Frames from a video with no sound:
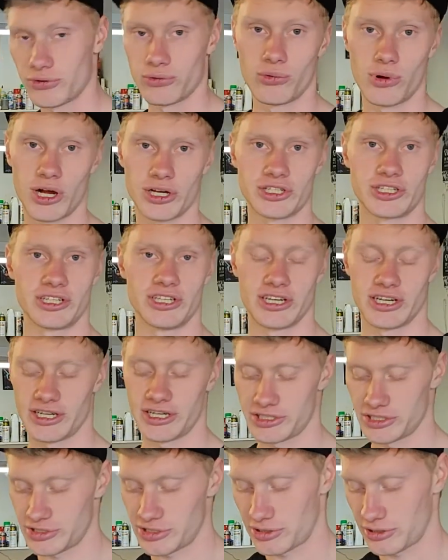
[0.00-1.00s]
for watching,
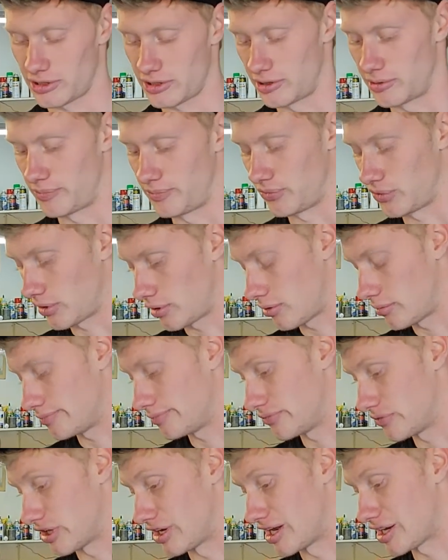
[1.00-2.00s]
guys.
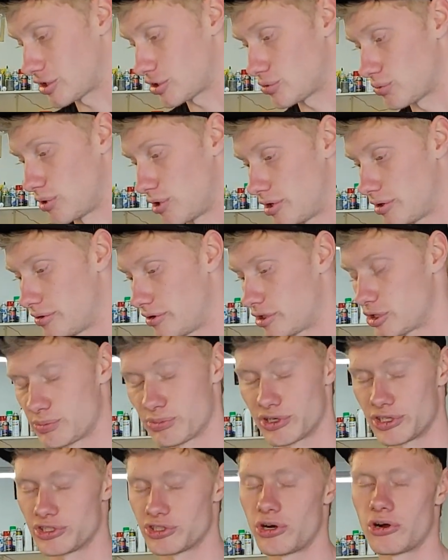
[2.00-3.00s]
The next one, the
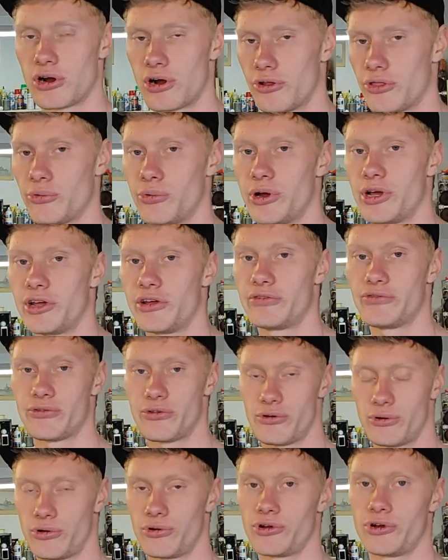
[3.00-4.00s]
springs are on the way for the
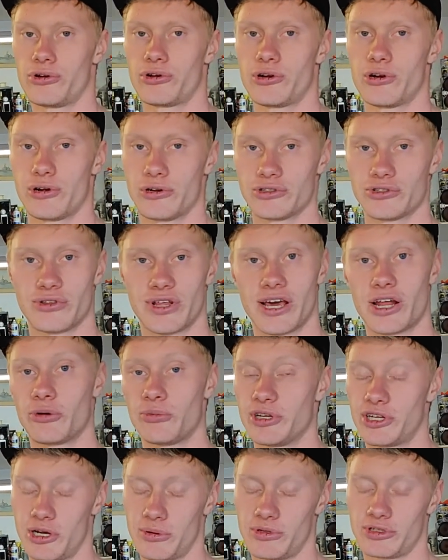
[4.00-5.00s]
Oreo car, so that'll be
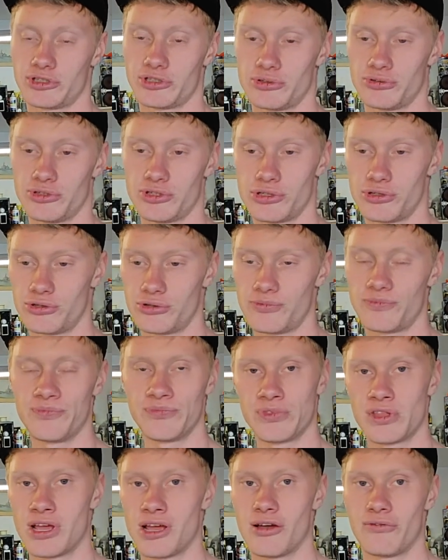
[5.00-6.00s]
coming soon too.
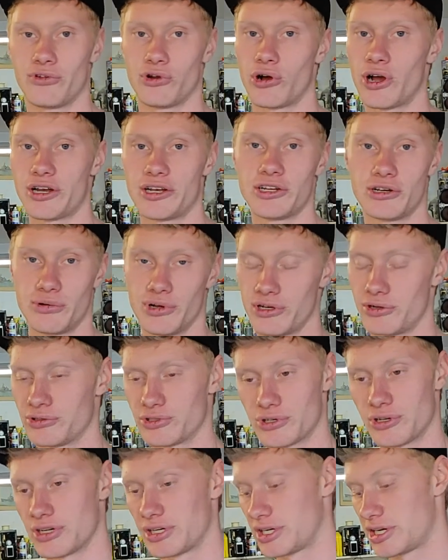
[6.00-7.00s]
I have no idea when those are
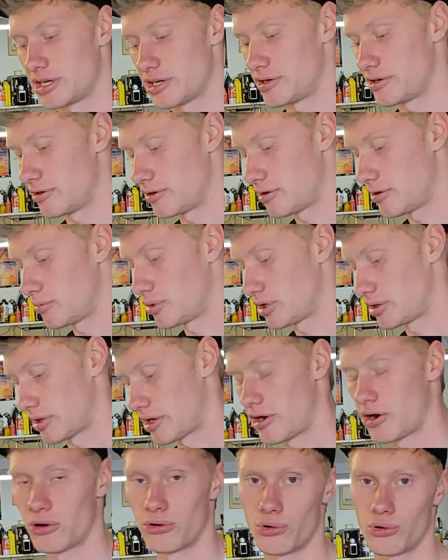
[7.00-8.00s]
going to get here, but they are